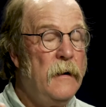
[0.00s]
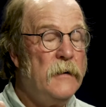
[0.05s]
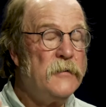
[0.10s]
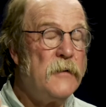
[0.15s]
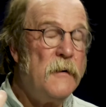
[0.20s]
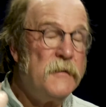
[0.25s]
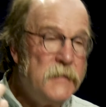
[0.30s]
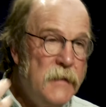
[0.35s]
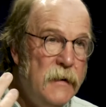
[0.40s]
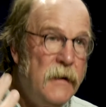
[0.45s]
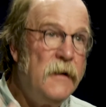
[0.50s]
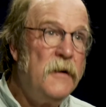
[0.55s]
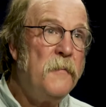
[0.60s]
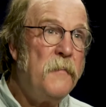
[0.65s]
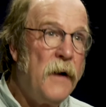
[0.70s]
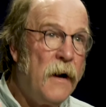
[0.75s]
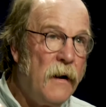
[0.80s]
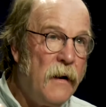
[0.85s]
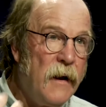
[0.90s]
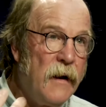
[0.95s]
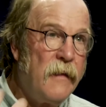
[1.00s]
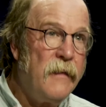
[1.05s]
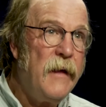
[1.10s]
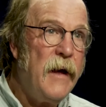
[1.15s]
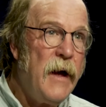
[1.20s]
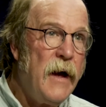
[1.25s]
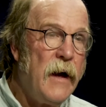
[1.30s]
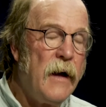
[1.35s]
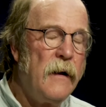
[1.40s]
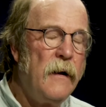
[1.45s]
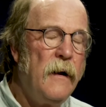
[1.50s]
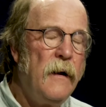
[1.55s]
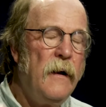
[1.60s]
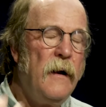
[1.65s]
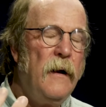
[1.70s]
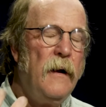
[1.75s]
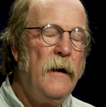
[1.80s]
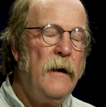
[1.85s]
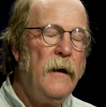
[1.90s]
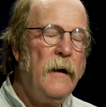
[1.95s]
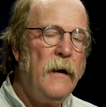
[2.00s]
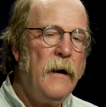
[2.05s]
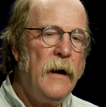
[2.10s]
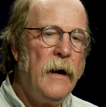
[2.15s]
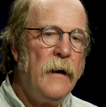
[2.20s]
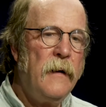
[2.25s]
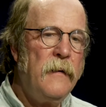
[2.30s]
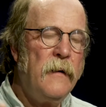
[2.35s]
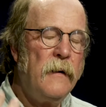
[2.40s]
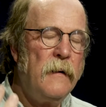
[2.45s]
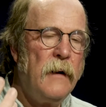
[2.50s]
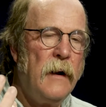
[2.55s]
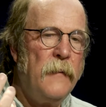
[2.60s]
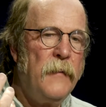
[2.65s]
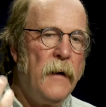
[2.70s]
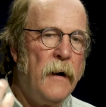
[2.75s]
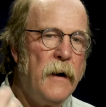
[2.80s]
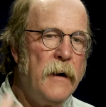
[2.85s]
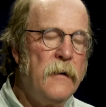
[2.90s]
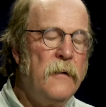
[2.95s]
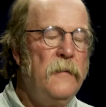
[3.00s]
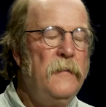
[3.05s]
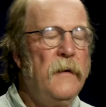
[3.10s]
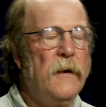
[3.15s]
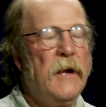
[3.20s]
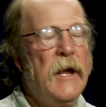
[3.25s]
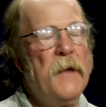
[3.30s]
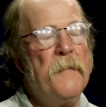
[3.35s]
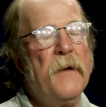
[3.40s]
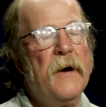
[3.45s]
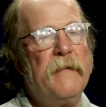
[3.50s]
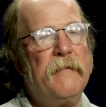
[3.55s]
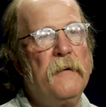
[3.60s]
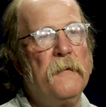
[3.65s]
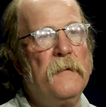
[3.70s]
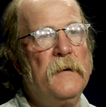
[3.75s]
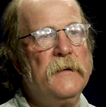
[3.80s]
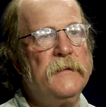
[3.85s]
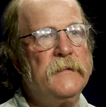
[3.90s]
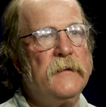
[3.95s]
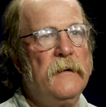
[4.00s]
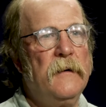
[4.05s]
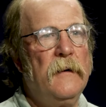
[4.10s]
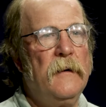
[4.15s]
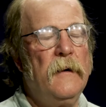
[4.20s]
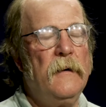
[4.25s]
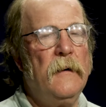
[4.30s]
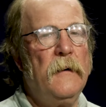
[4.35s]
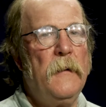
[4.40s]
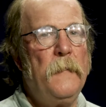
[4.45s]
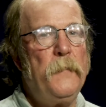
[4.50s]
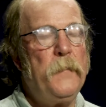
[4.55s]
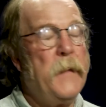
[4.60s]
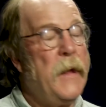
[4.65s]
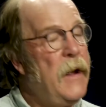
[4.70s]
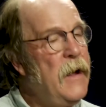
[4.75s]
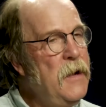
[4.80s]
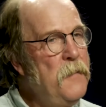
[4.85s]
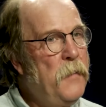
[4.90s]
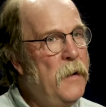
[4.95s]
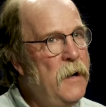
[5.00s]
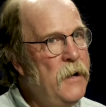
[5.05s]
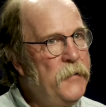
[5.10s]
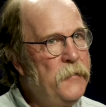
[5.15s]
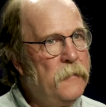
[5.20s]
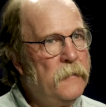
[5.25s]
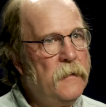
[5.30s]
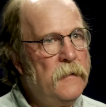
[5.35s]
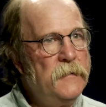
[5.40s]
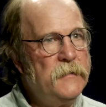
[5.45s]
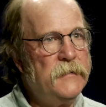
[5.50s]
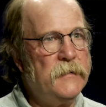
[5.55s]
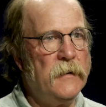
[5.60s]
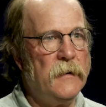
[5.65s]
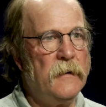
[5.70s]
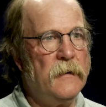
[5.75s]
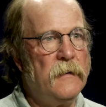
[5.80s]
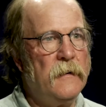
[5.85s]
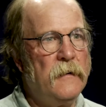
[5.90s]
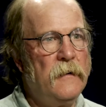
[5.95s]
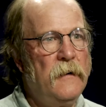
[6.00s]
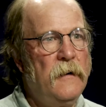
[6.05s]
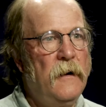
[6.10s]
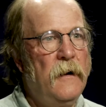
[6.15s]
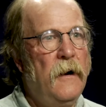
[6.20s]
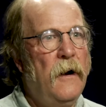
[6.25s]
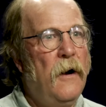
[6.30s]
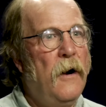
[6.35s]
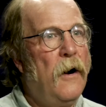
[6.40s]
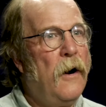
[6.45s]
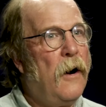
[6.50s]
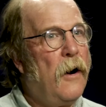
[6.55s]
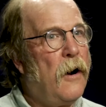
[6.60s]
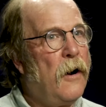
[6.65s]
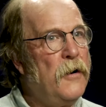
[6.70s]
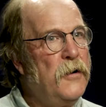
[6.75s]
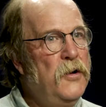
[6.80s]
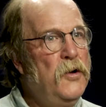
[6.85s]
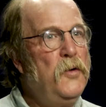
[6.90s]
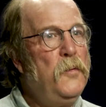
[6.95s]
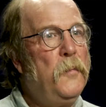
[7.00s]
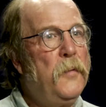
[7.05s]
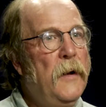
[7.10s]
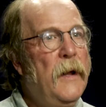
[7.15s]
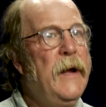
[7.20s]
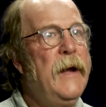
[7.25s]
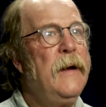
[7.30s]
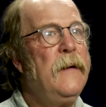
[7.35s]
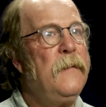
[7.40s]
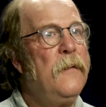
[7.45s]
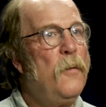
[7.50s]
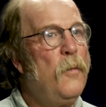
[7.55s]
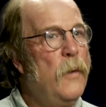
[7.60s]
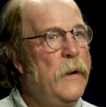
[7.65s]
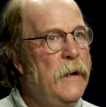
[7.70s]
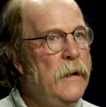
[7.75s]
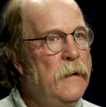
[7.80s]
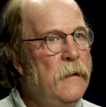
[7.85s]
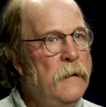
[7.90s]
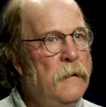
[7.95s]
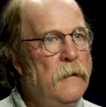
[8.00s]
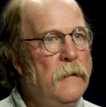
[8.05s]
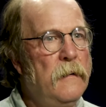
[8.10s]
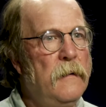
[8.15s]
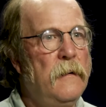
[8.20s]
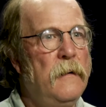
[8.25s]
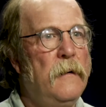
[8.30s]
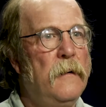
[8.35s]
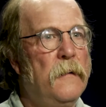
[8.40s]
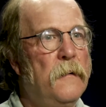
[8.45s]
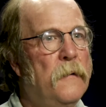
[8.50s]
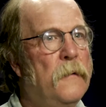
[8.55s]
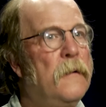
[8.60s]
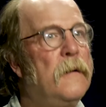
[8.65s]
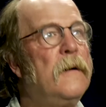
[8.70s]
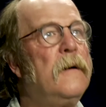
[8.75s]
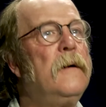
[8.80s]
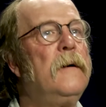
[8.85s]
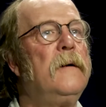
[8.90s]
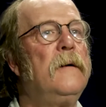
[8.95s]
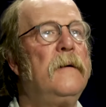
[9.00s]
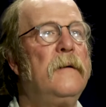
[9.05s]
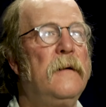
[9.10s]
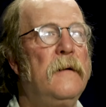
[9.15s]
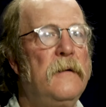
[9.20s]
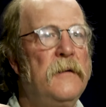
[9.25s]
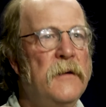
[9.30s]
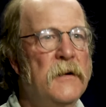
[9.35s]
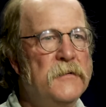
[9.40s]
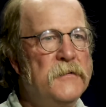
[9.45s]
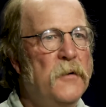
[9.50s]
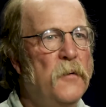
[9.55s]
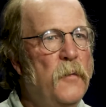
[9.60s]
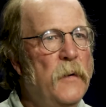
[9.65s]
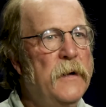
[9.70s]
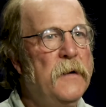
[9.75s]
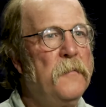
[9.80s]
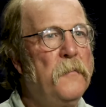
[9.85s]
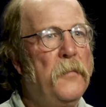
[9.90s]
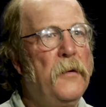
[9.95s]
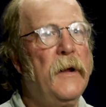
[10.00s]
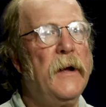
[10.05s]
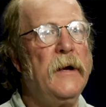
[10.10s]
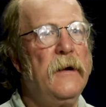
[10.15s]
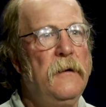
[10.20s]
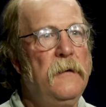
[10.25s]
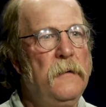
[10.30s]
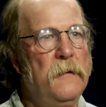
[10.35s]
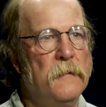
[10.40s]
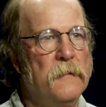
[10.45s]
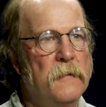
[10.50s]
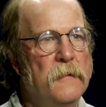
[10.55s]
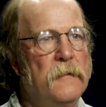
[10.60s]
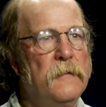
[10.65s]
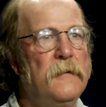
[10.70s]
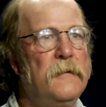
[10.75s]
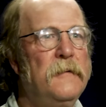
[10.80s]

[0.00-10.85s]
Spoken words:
So I was thinking about it like that. And the haiku that came out of it was, "Hey ponderosa, are you playing the wind, or does the wind play you?"